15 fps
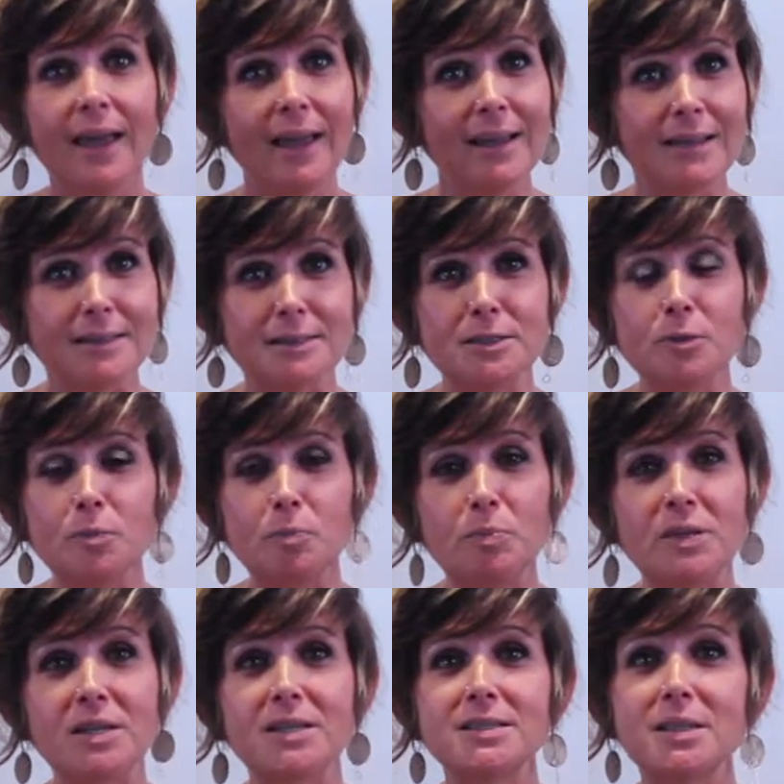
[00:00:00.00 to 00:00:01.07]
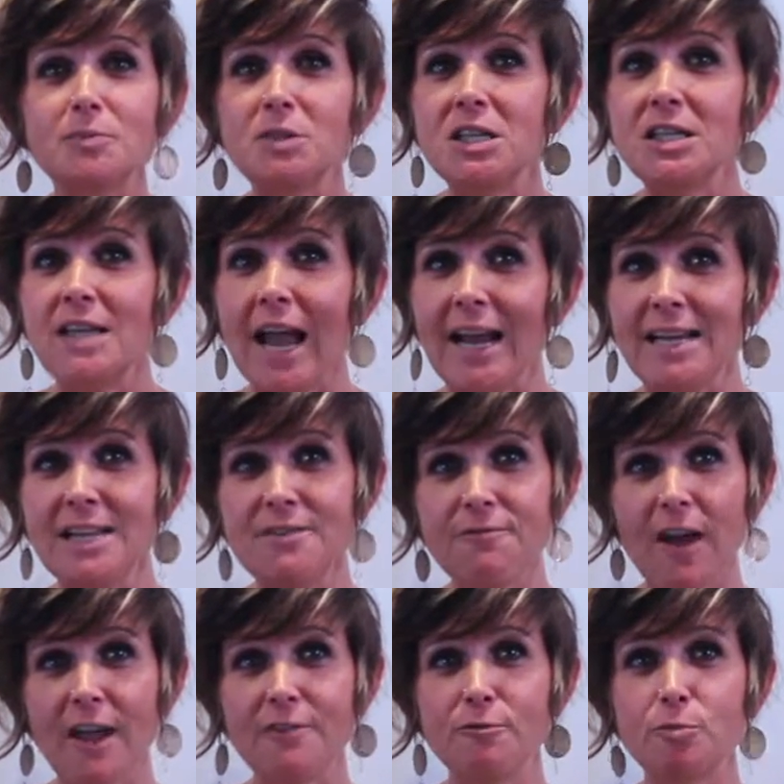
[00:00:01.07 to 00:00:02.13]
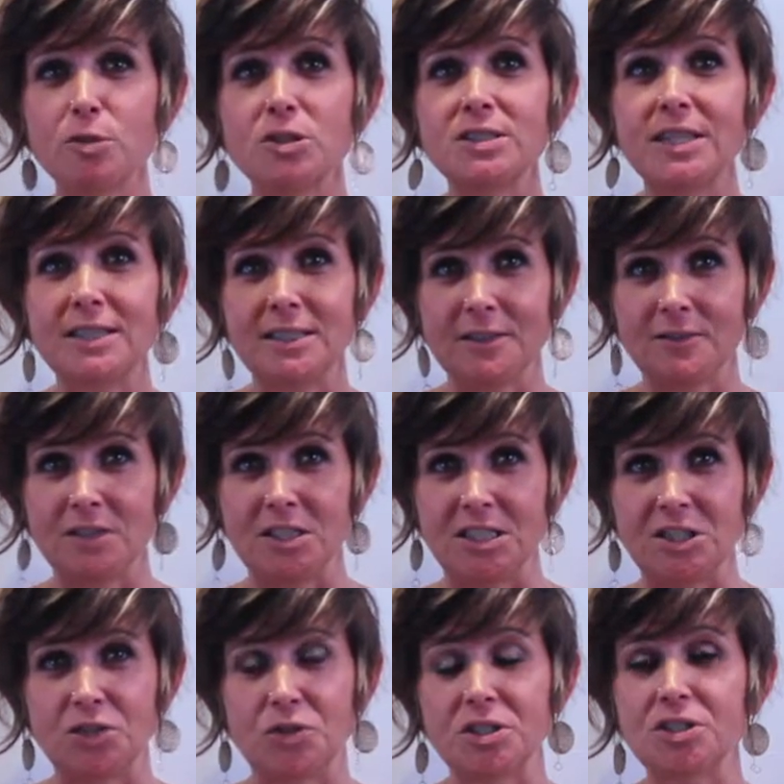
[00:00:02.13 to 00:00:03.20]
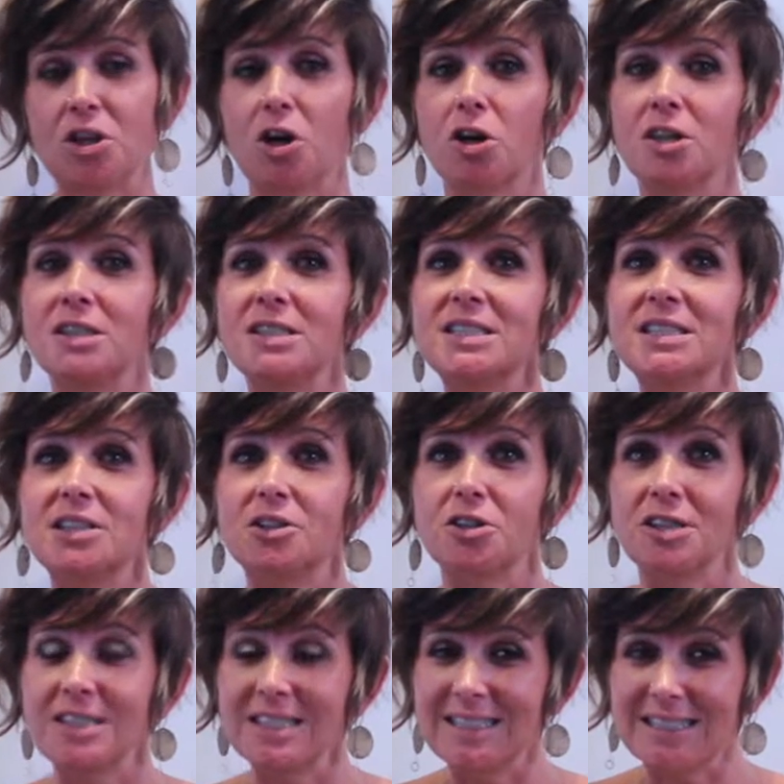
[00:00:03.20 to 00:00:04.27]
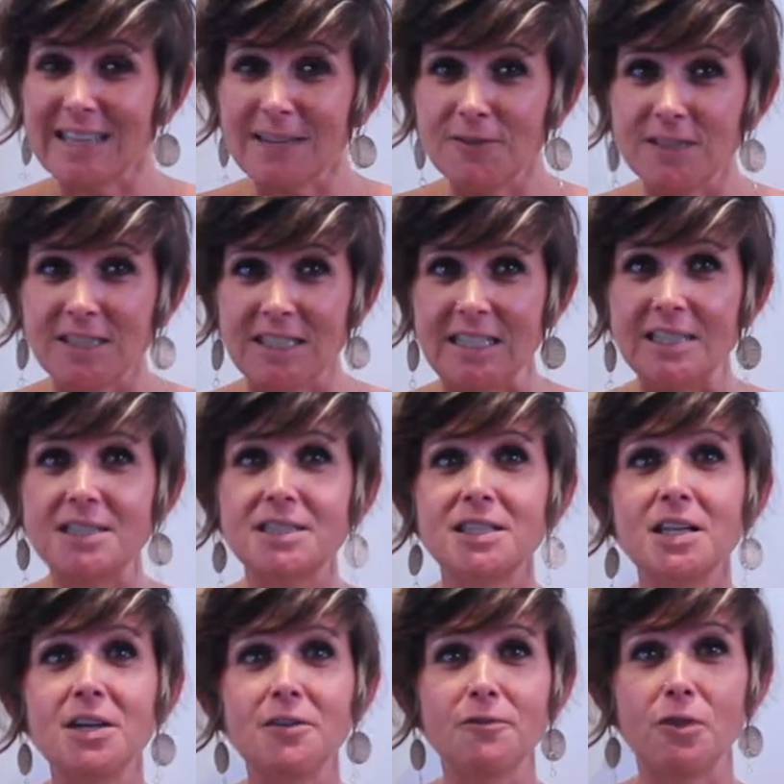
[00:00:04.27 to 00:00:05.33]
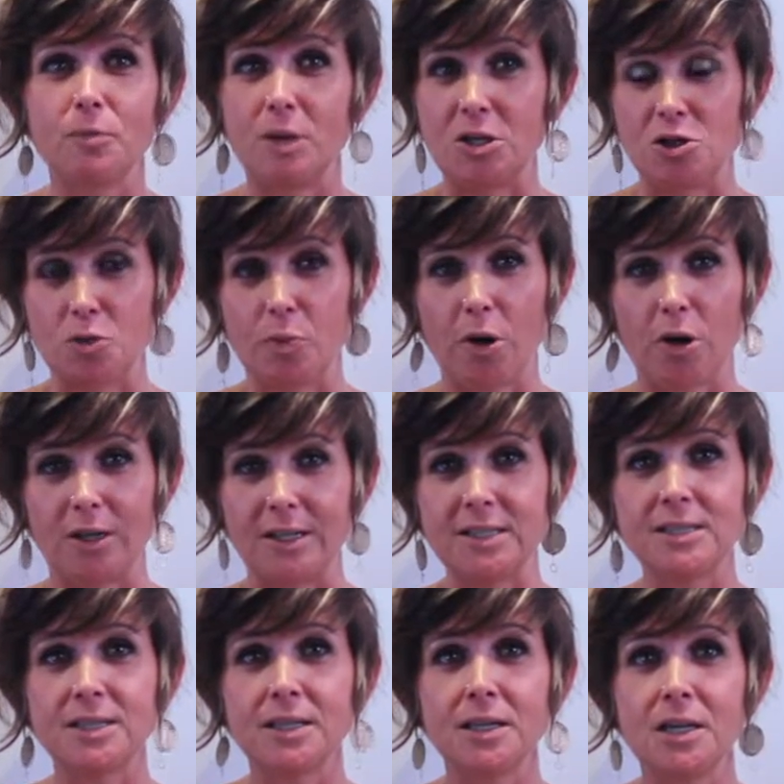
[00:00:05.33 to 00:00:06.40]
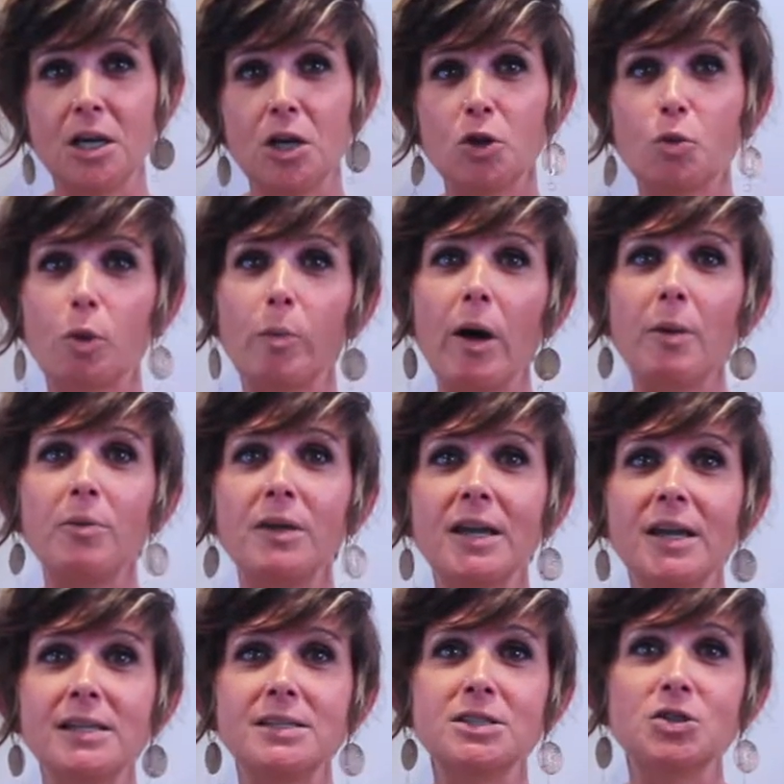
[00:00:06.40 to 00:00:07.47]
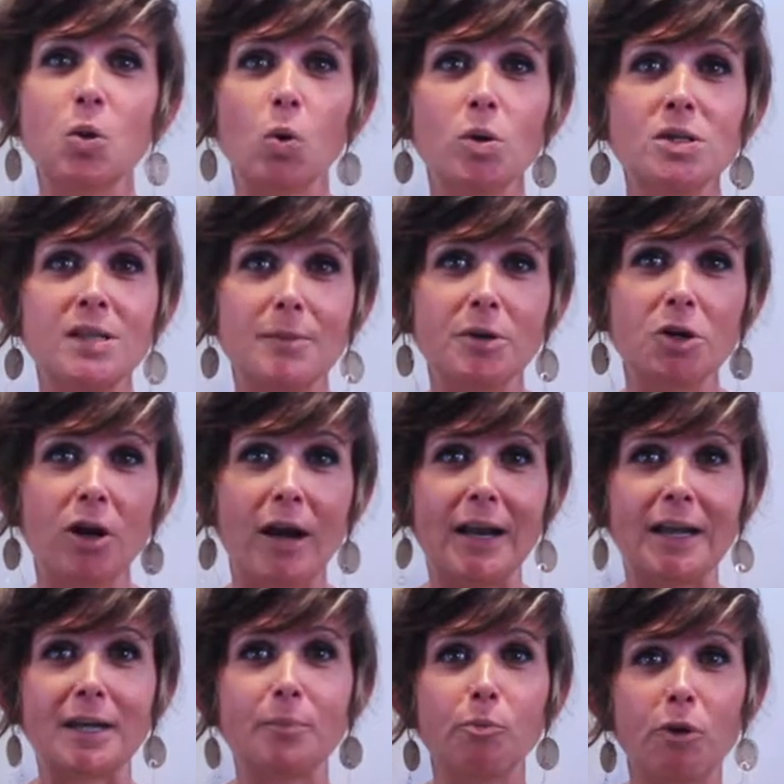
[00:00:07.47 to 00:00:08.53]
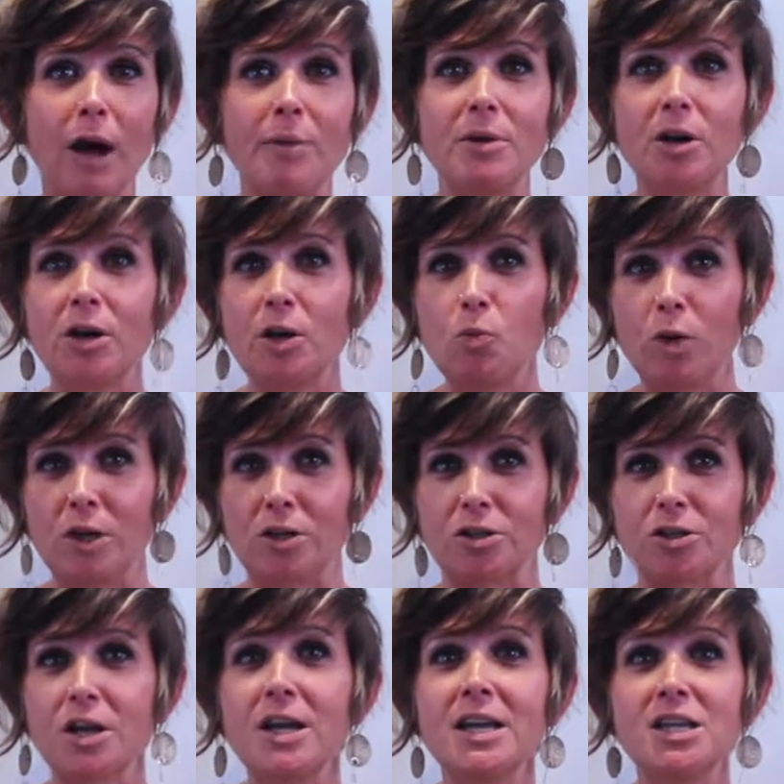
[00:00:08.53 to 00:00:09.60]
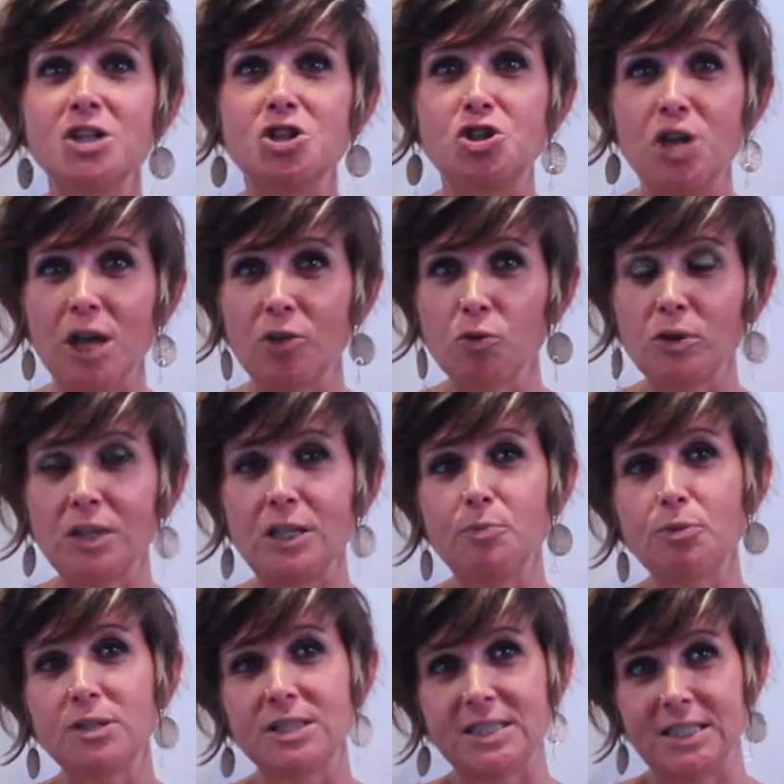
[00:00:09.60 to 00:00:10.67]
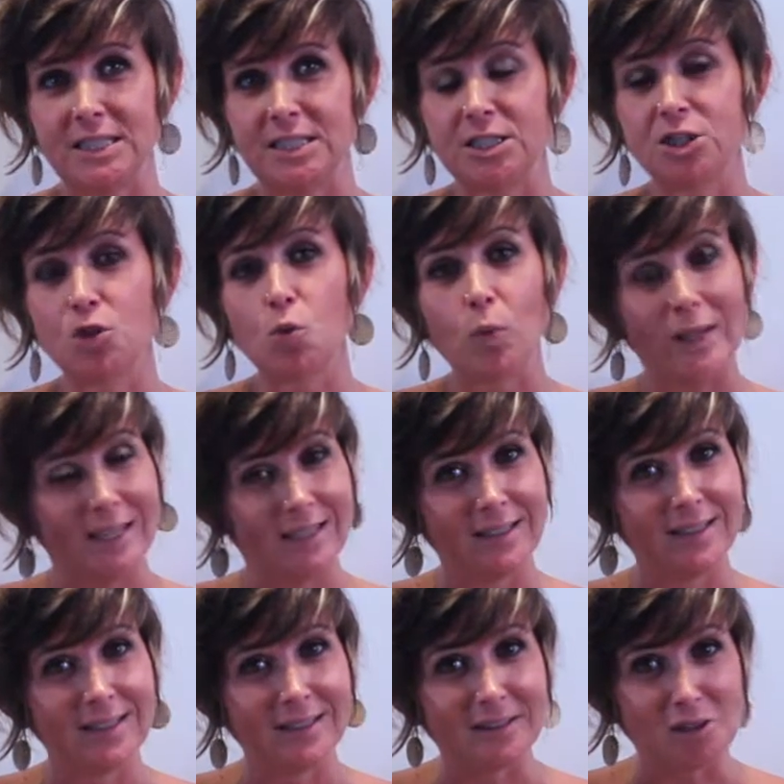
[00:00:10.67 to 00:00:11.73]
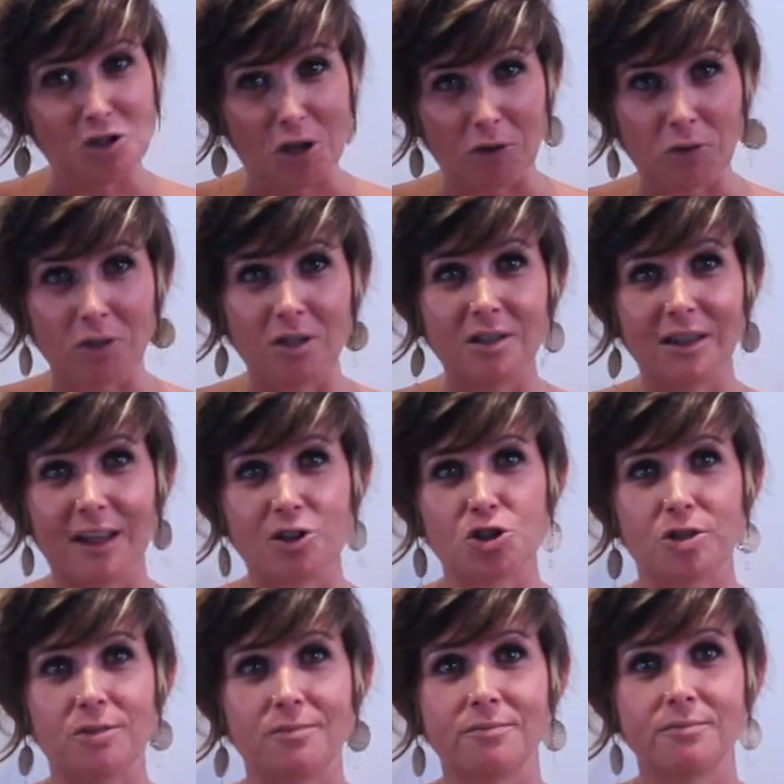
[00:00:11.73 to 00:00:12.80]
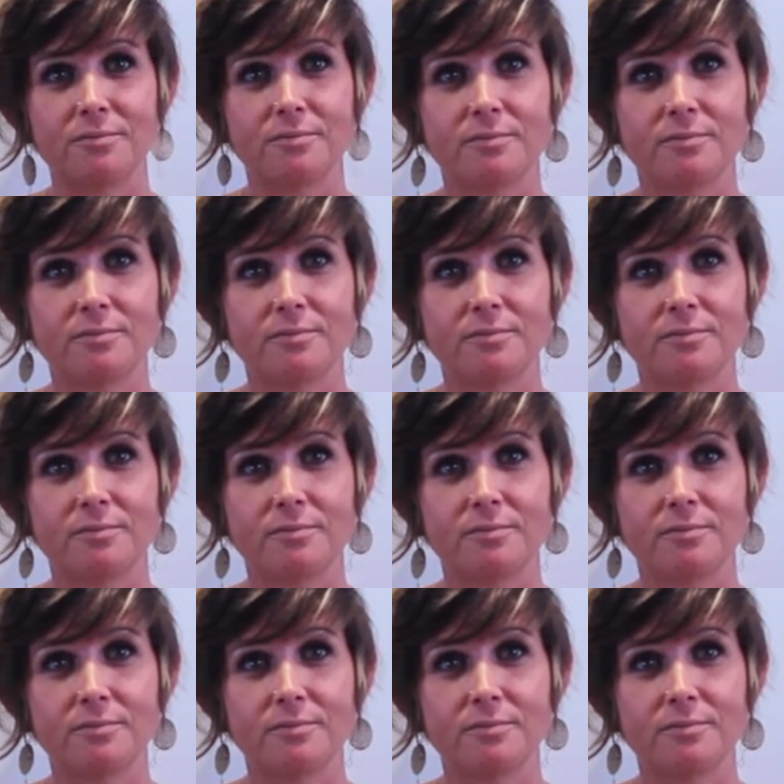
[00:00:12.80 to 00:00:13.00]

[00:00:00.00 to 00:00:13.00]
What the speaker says: And because up to 95% of the districts are considered safe seats for the major parties, the Republicans or Democratic primary winner generally proceeds to win in the general election.